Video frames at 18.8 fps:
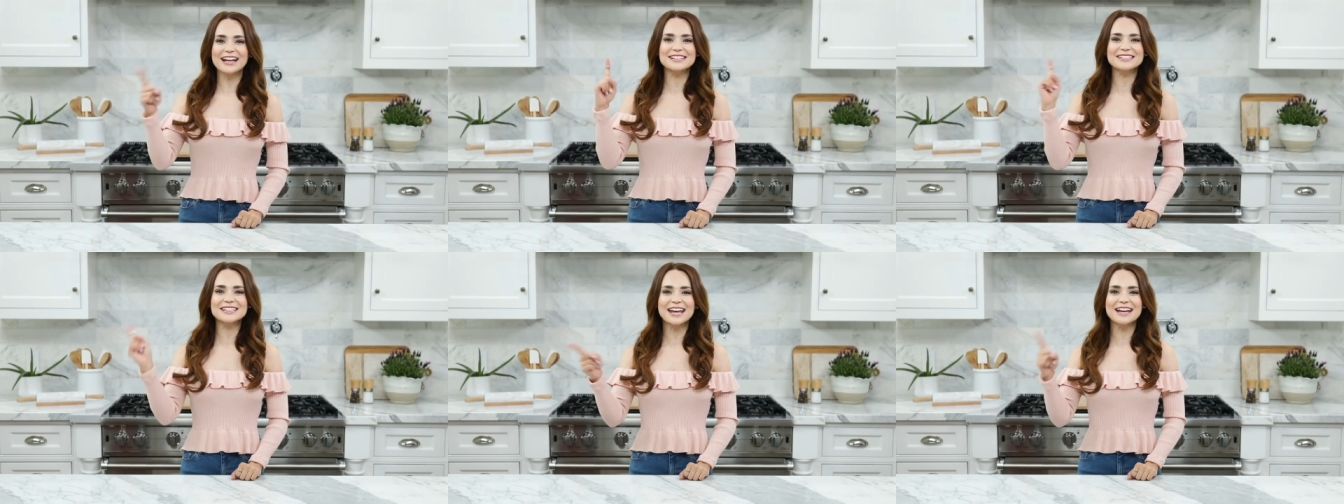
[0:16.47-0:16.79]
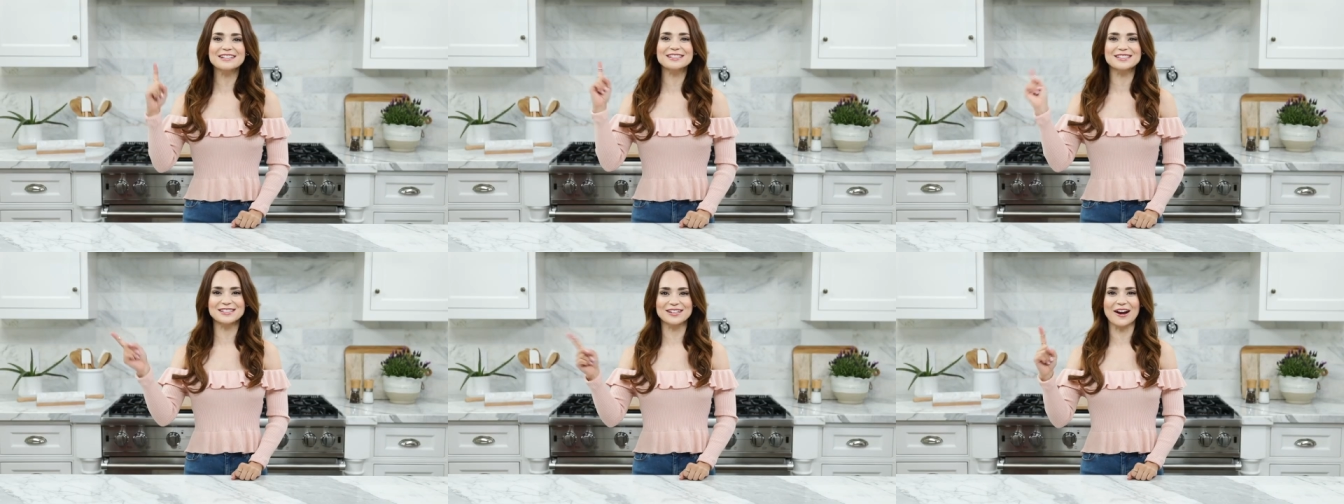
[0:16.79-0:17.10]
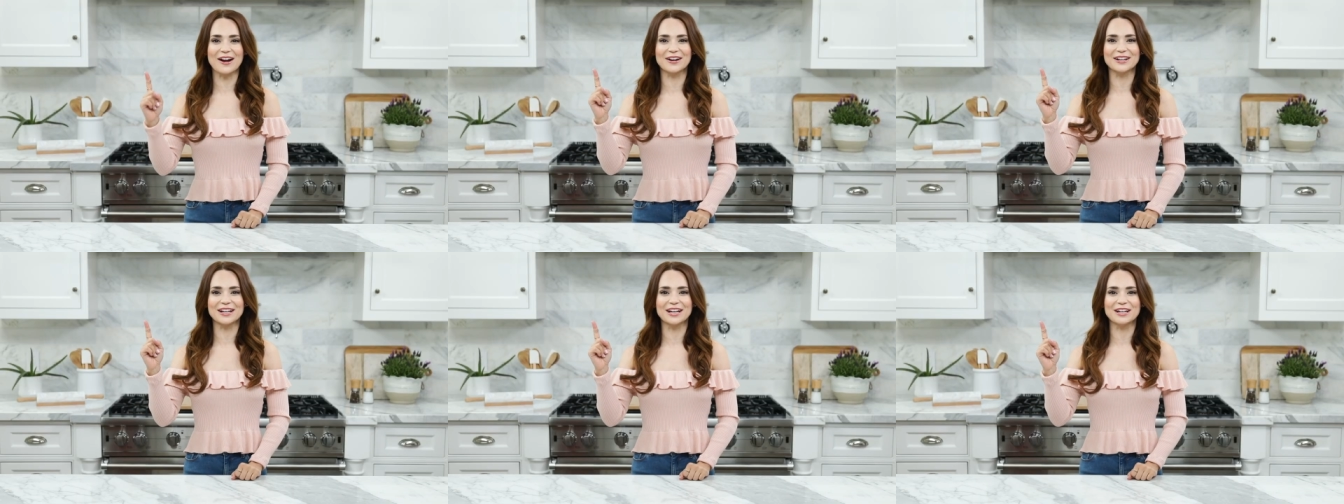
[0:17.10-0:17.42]
let's get
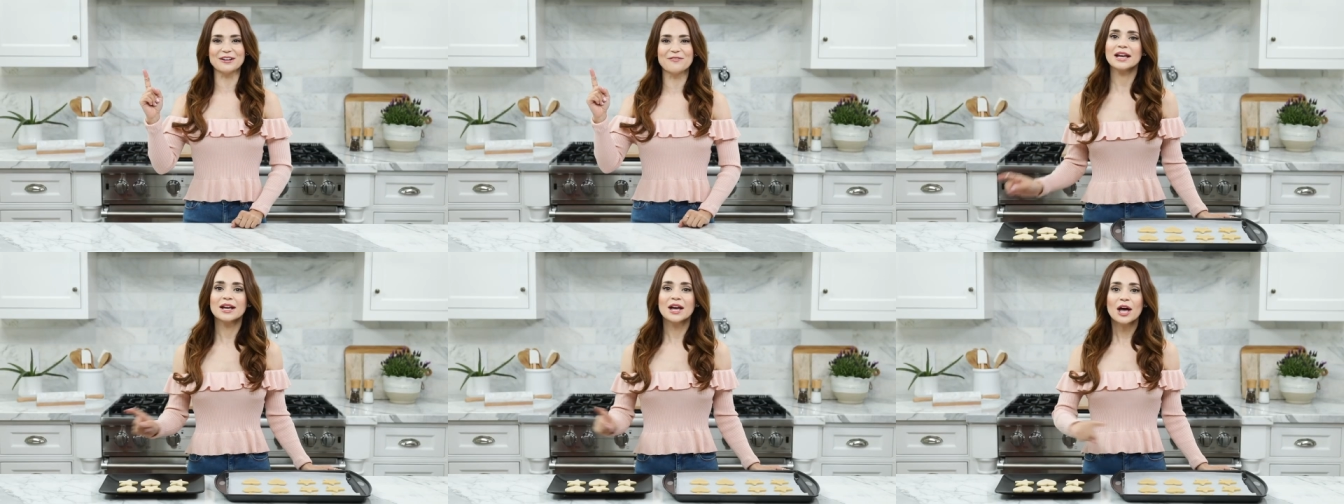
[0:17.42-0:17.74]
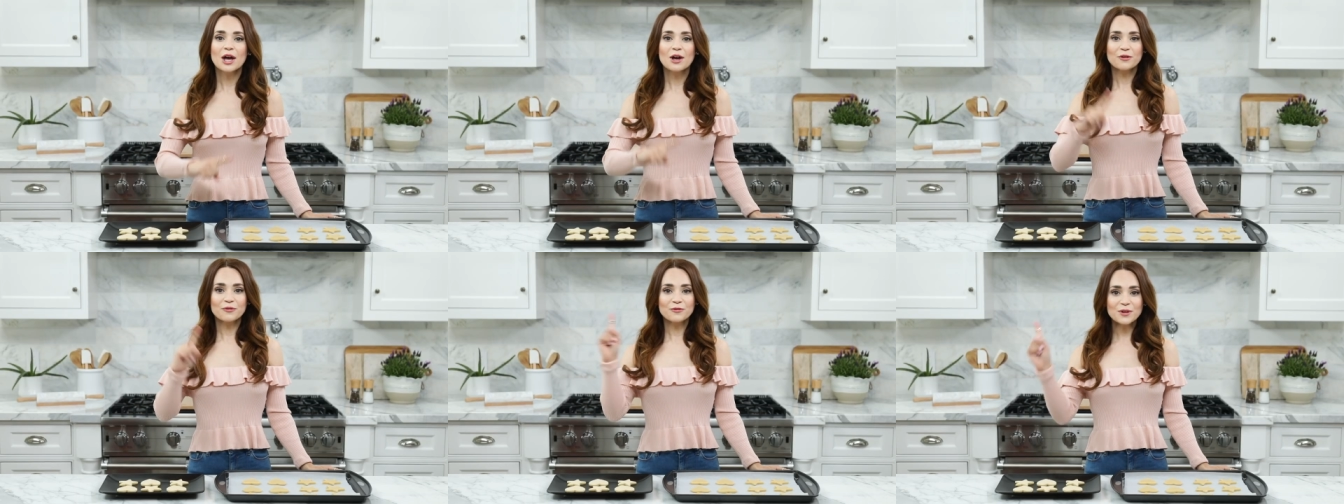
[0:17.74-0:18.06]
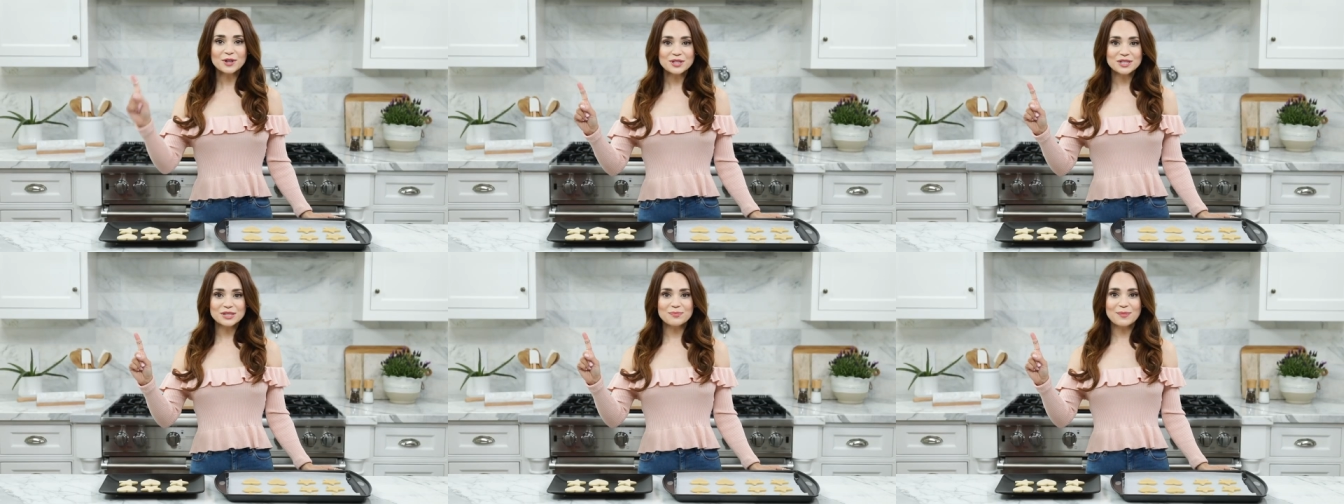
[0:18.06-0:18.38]
started.
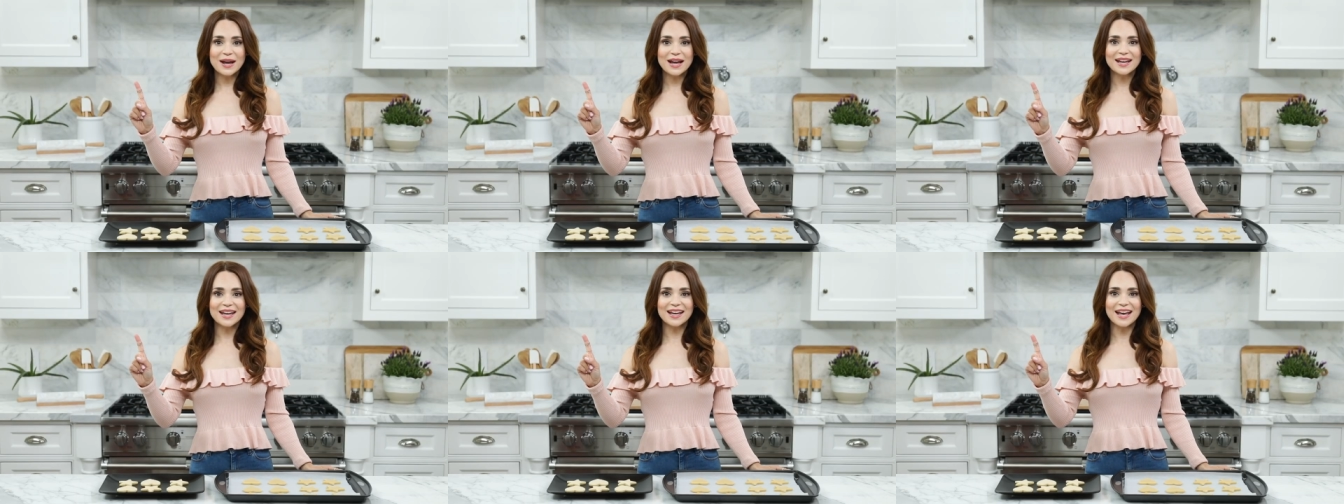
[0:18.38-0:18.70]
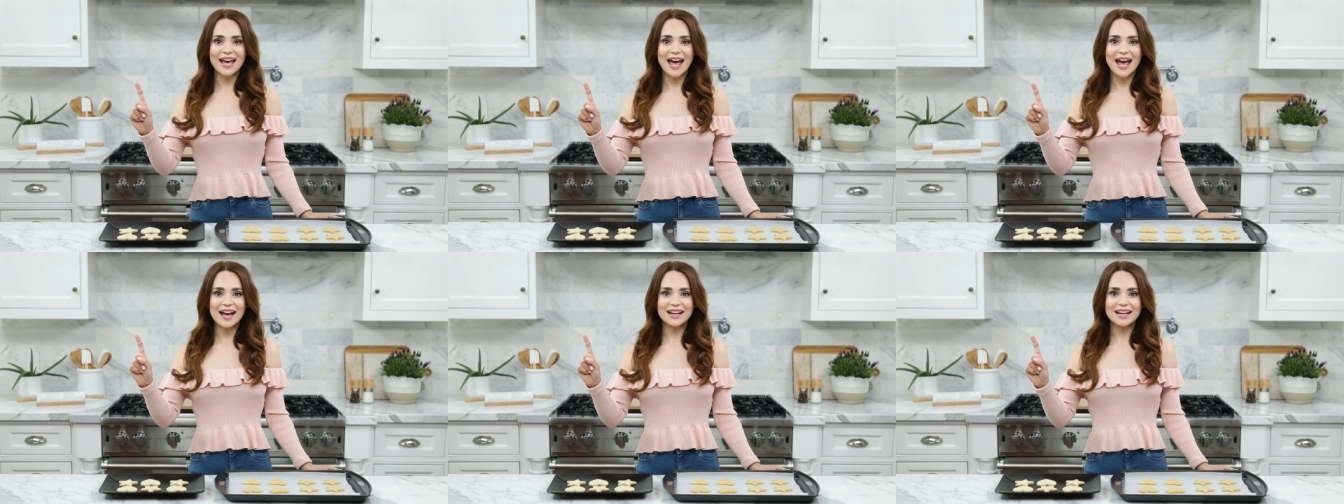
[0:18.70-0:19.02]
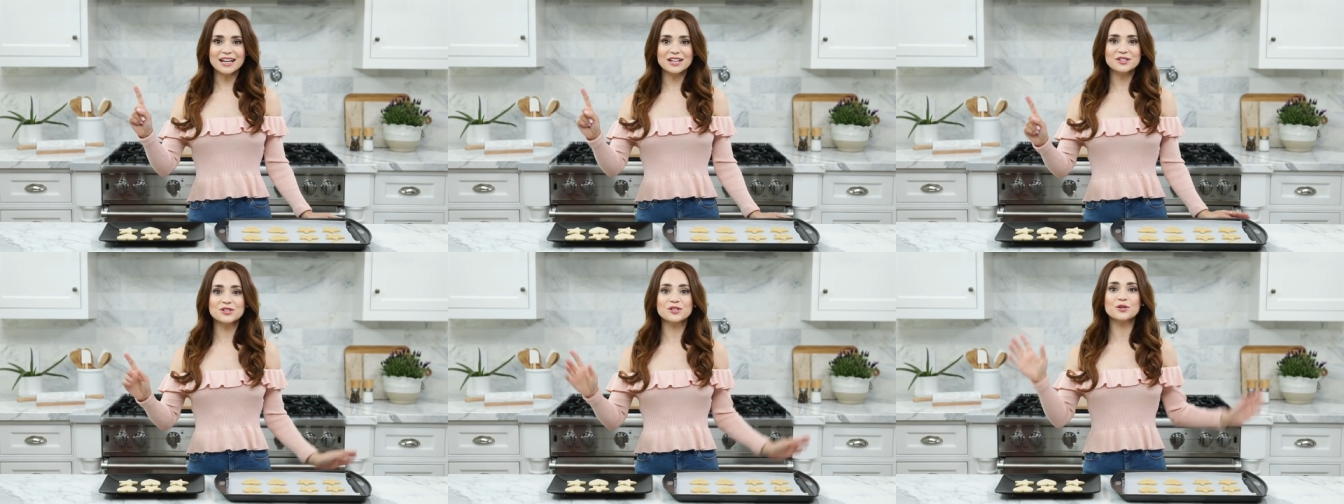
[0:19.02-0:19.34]
First baking hack
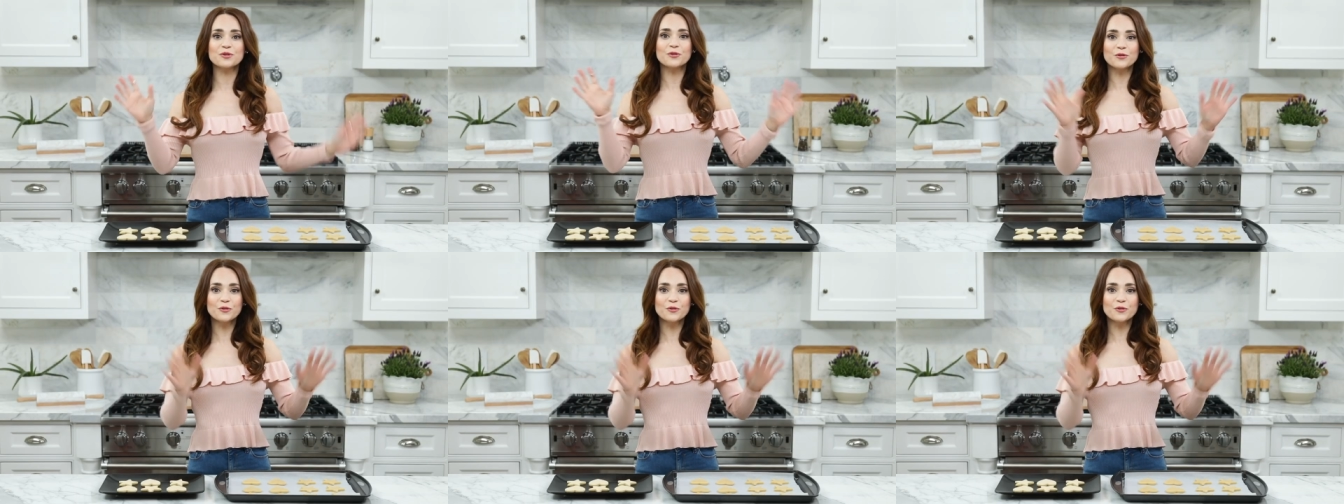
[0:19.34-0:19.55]
is to